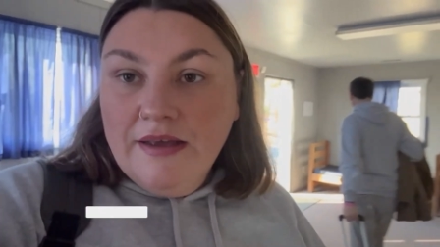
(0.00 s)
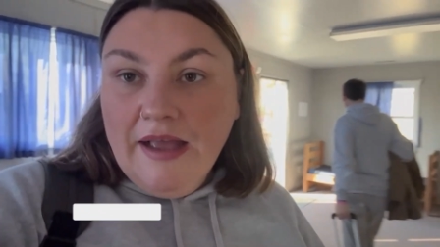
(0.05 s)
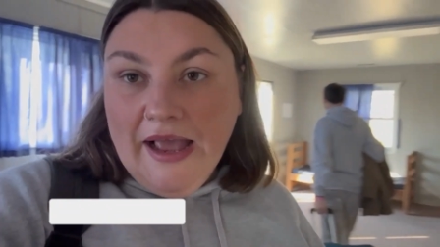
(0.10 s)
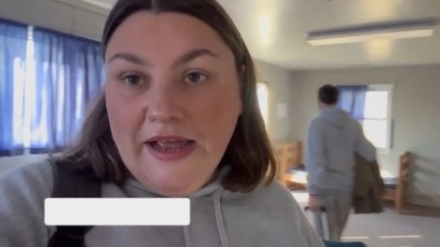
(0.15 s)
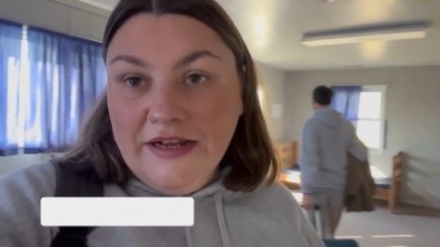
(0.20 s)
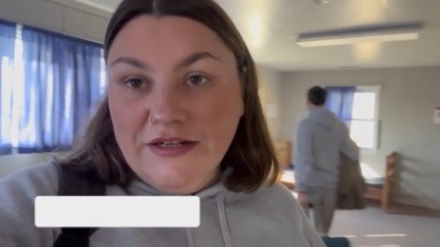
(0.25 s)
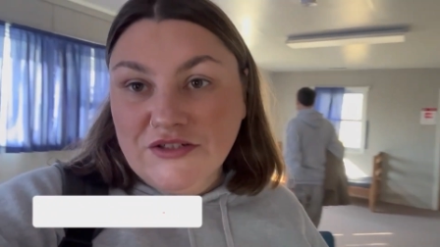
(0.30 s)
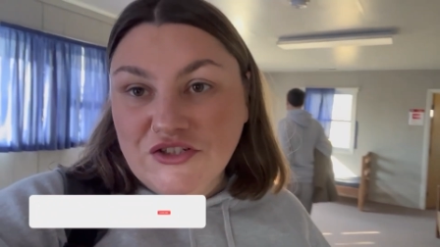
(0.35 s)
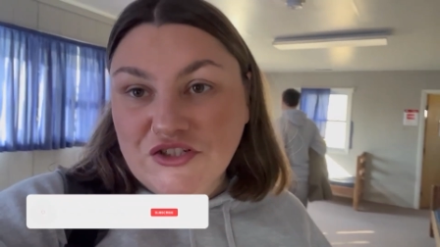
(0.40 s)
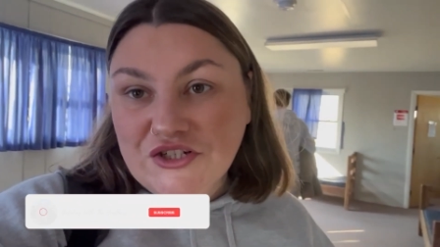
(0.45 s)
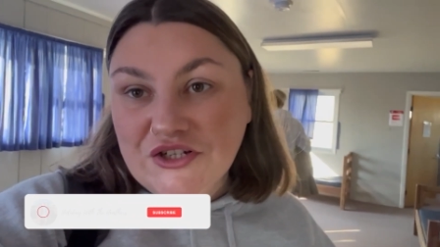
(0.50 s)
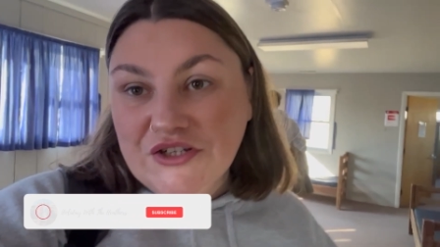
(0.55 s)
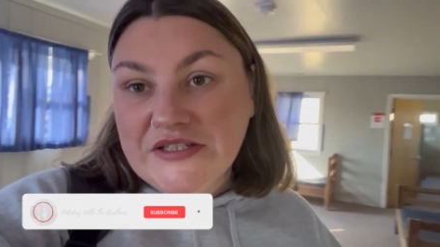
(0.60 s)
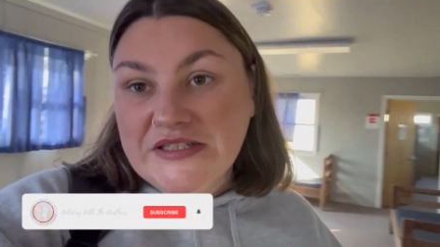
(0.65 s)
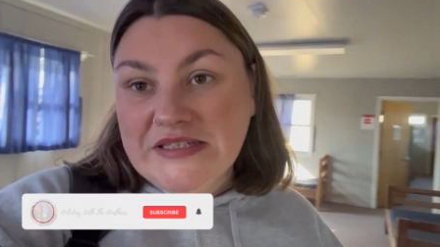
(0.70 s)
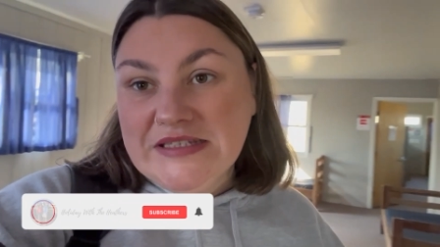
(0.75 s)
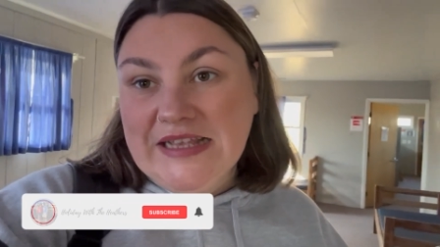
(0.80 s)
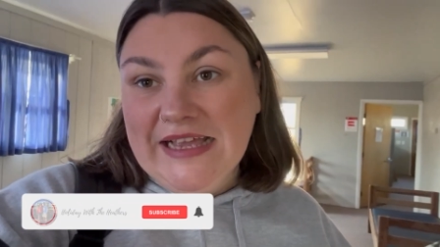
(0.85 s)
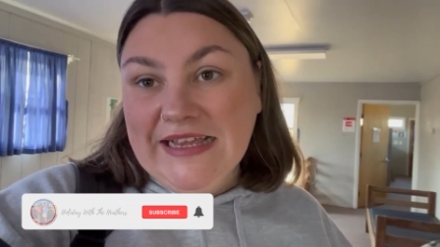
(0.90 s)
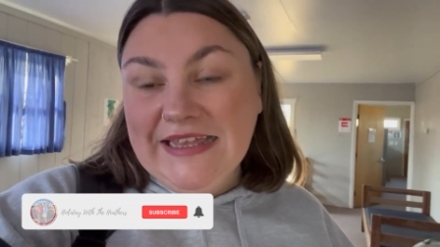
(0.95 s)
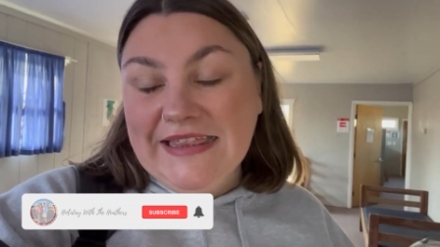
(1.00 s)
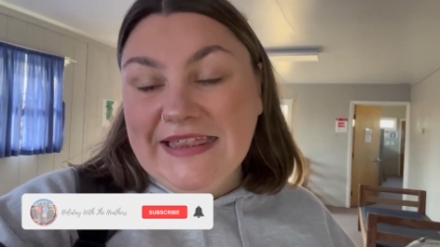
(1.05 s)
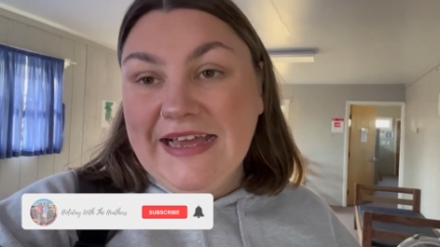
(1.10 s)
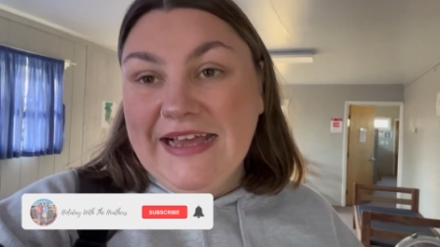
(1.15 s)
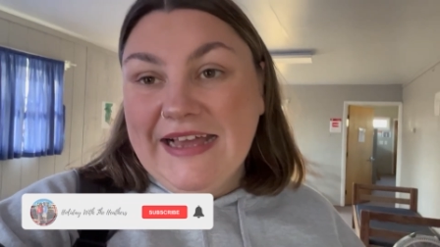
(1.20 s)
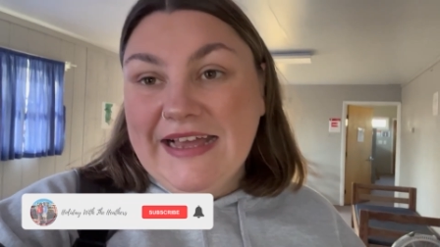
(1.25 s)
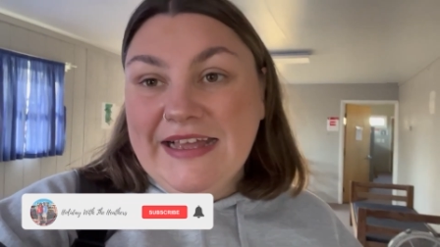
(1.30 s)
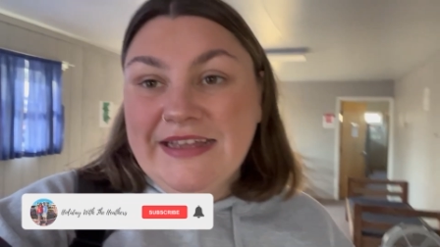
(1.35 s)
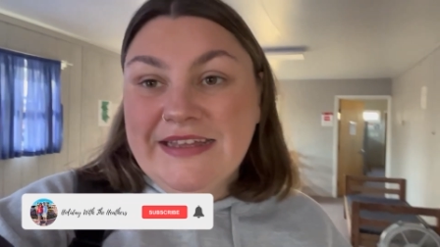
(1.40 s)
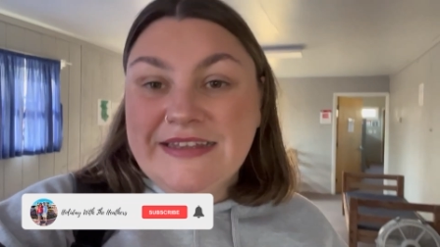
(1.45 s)
And just like
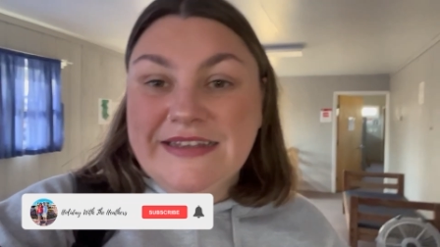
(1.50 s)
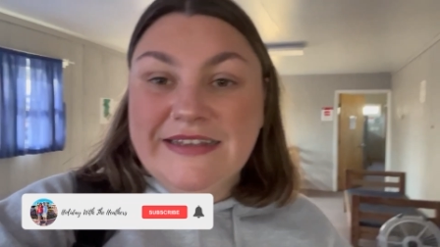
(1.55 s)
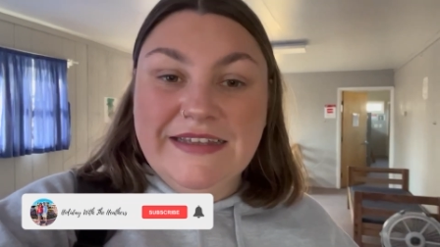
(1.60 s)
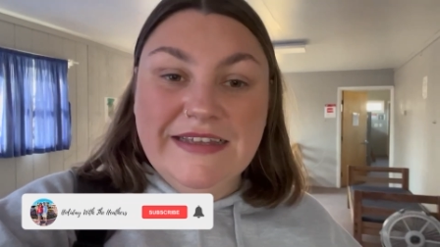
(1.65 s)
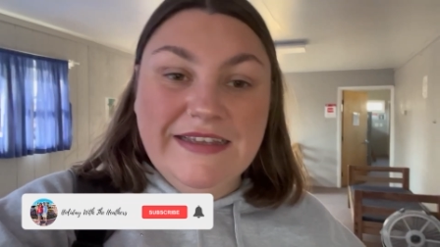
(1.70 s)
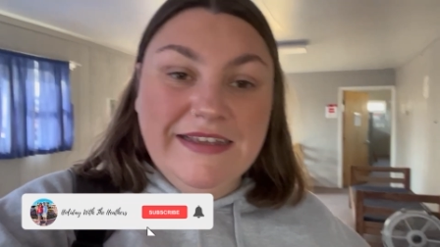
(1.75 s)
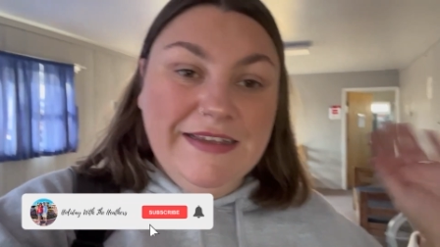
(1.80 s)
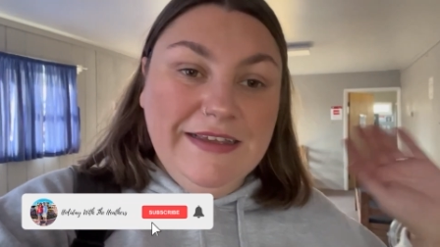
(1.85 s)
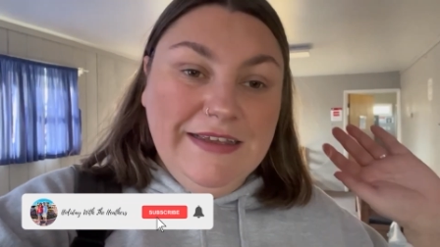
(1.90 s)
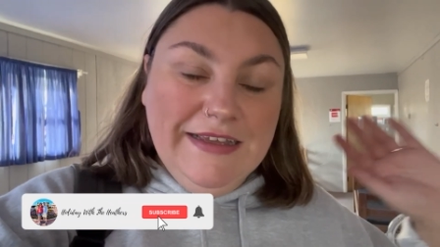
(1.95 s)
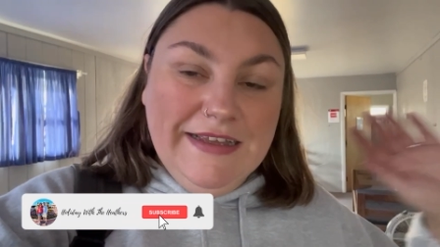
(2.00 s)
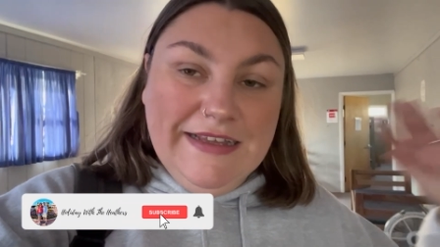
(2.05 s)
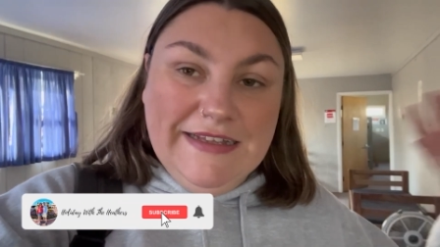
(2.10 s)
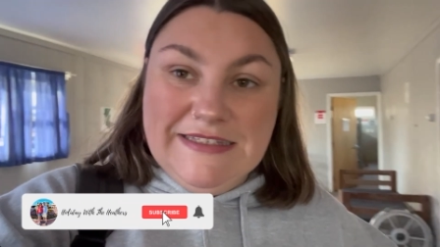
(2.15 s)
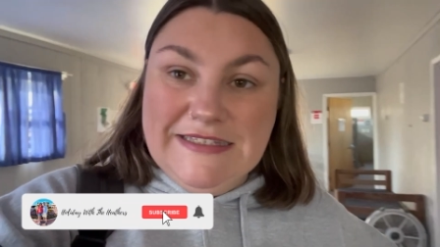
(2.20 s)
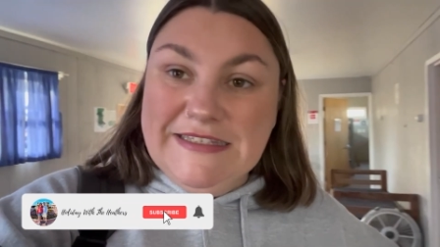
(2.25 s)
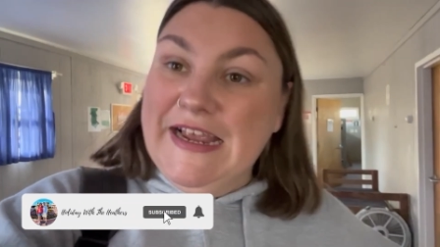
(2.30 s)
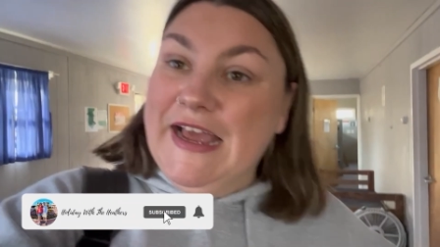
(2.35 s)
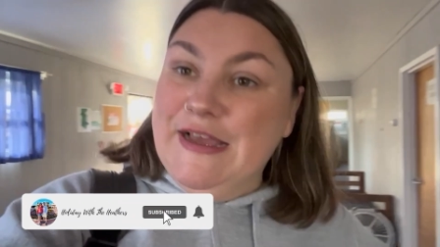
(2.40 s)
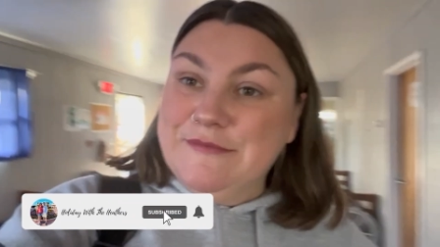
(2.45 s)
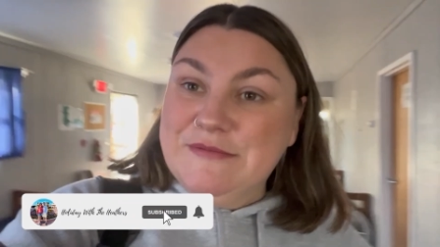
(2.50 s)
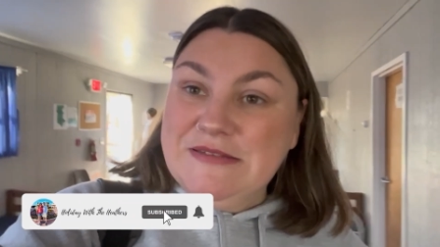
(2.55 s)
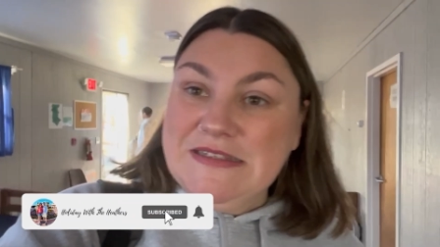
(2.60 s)
that, it's time